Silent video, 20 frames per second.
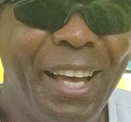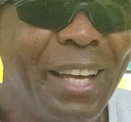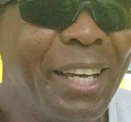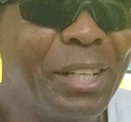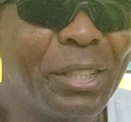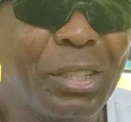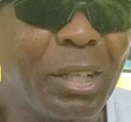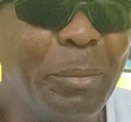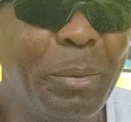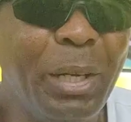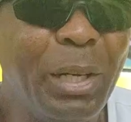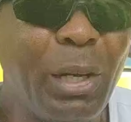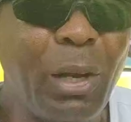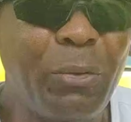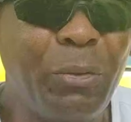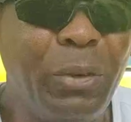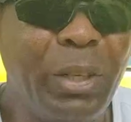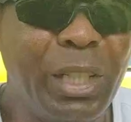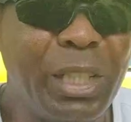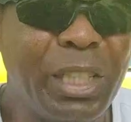He told me, you're
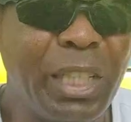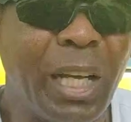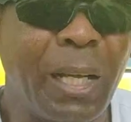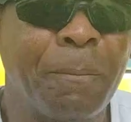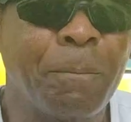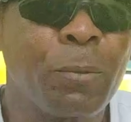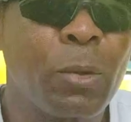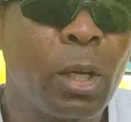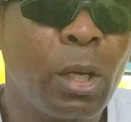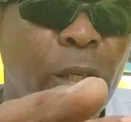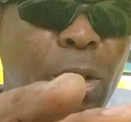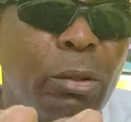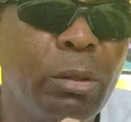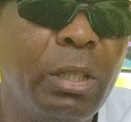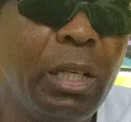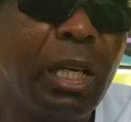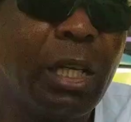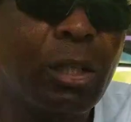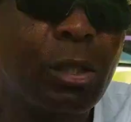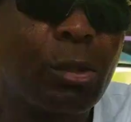not finished yet. You
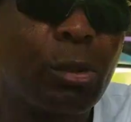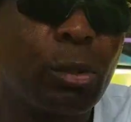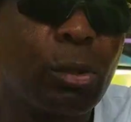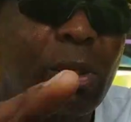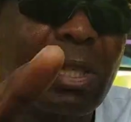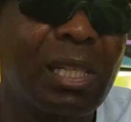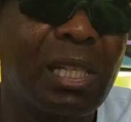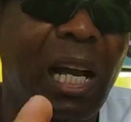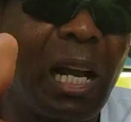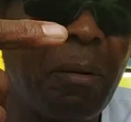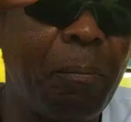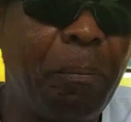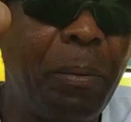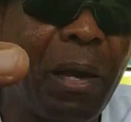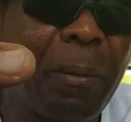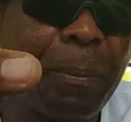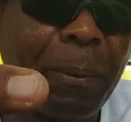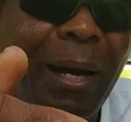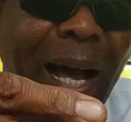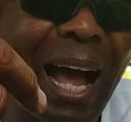need to
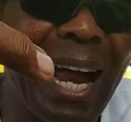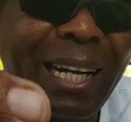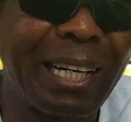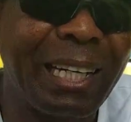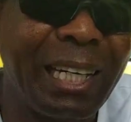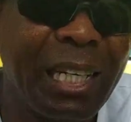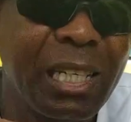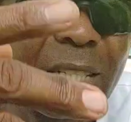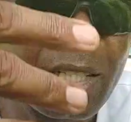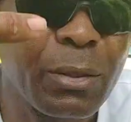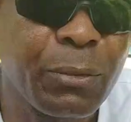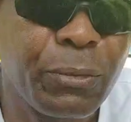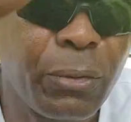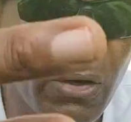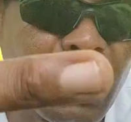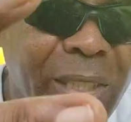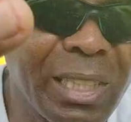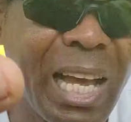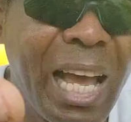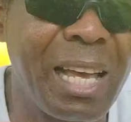sandpaper at least
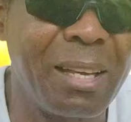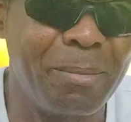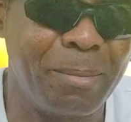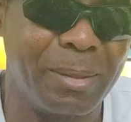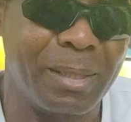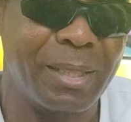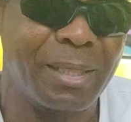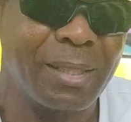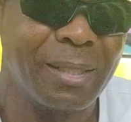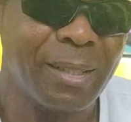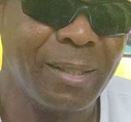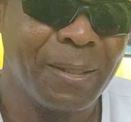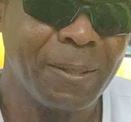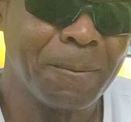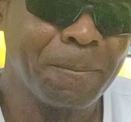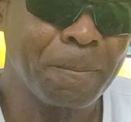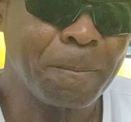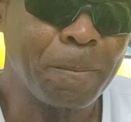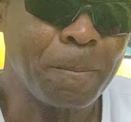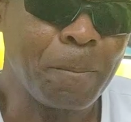4 times.
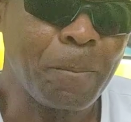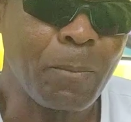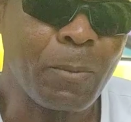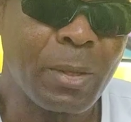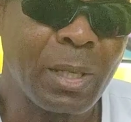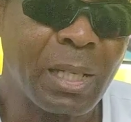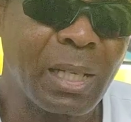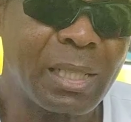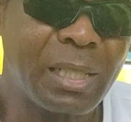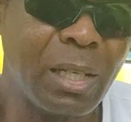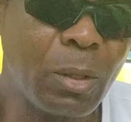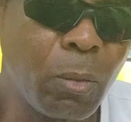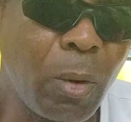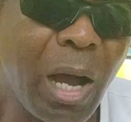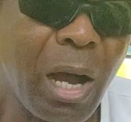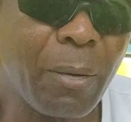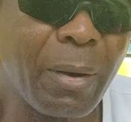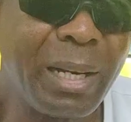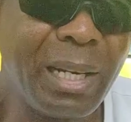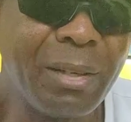I said,
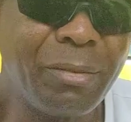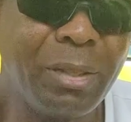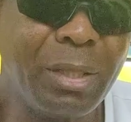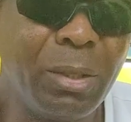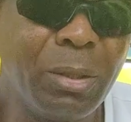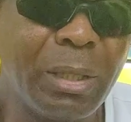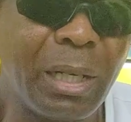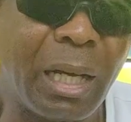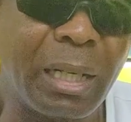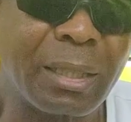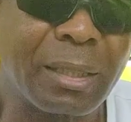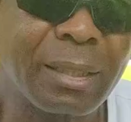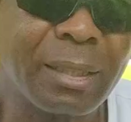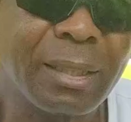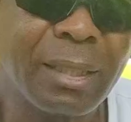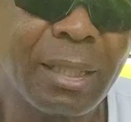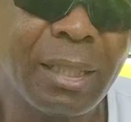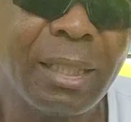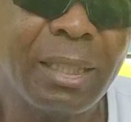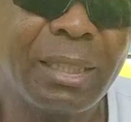wow, I never knew that.
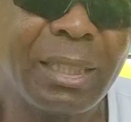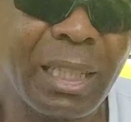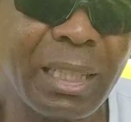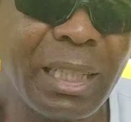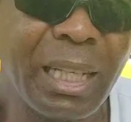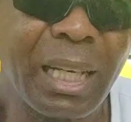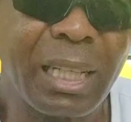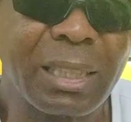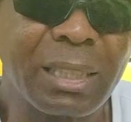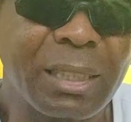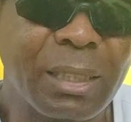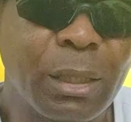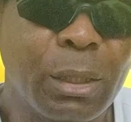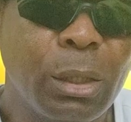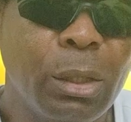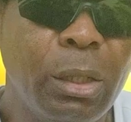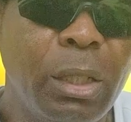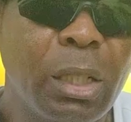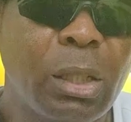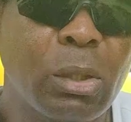He said, yes,
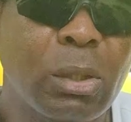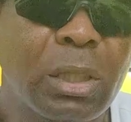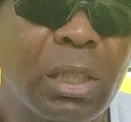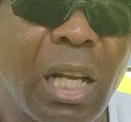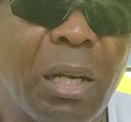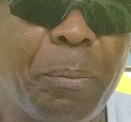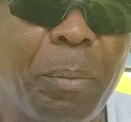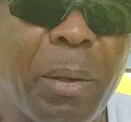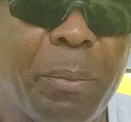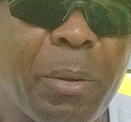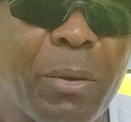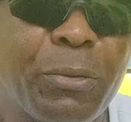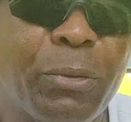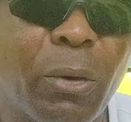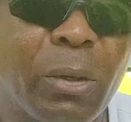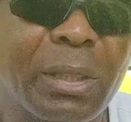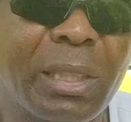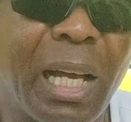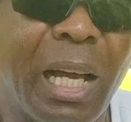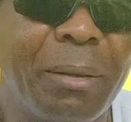you need to sandpaper
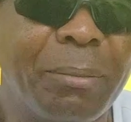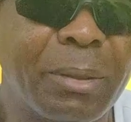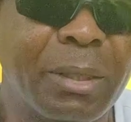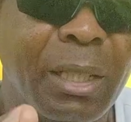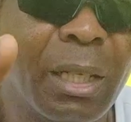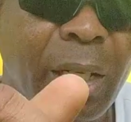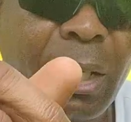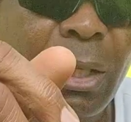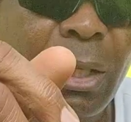4 times.